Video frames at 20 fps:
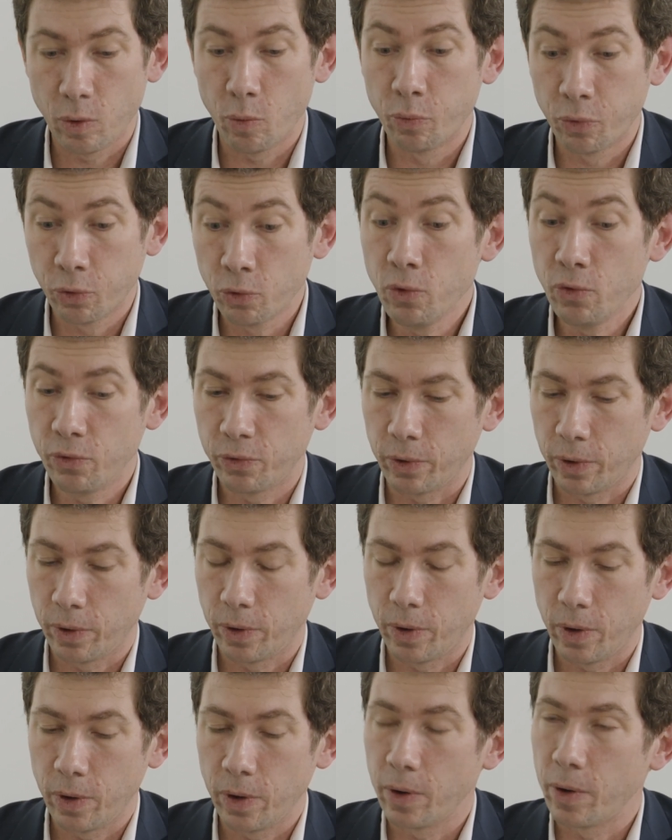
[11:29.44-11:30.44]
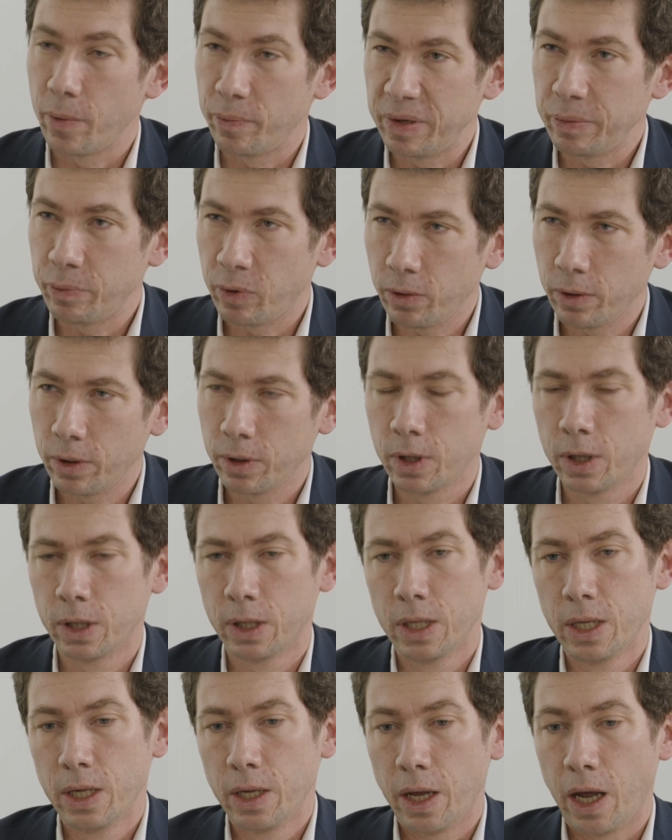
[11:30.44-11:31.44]
proof people.
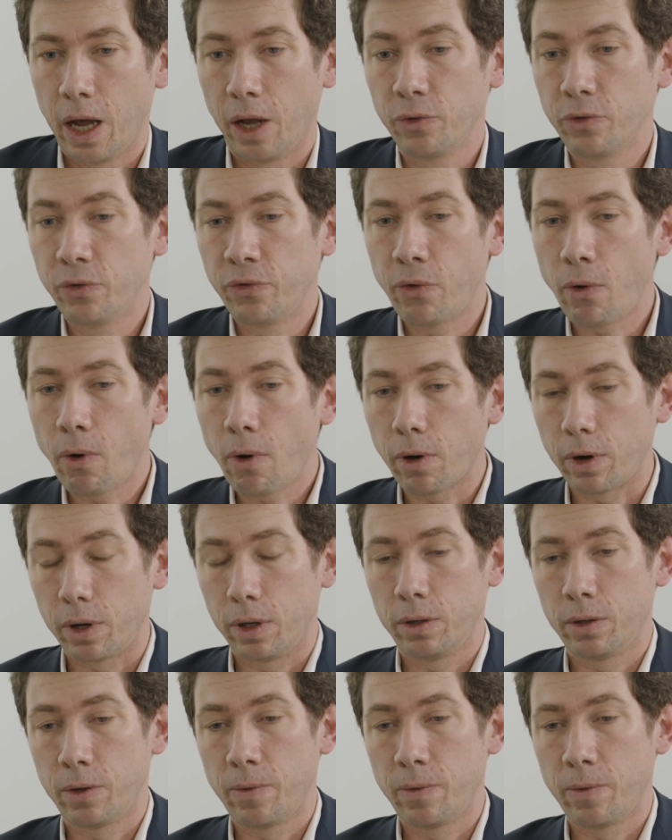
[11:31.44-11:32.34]
And for